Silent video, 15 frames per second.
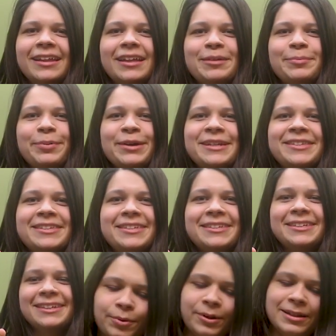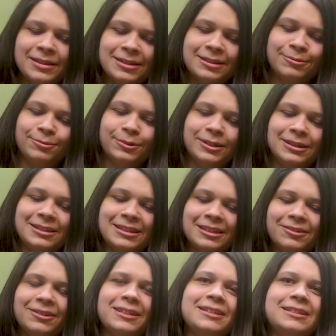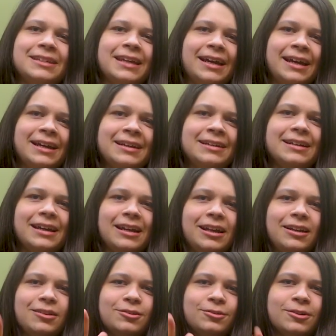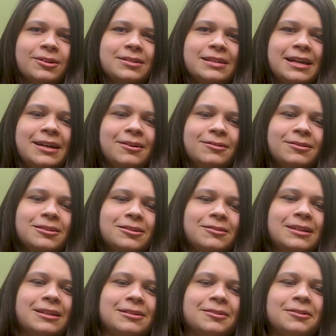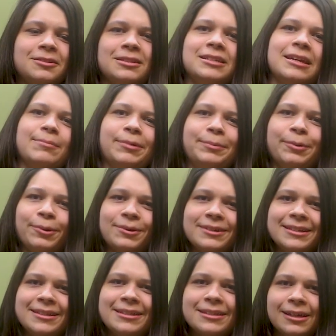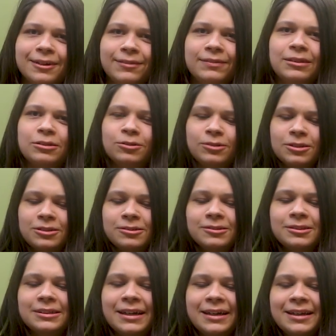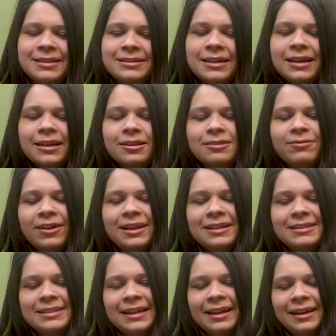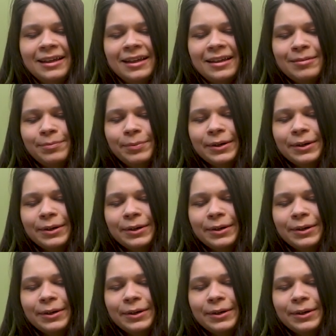A prince! Prince was 3D scanned and shrunk down, so he has all the same proportions of the traditional size Fighting Stallion,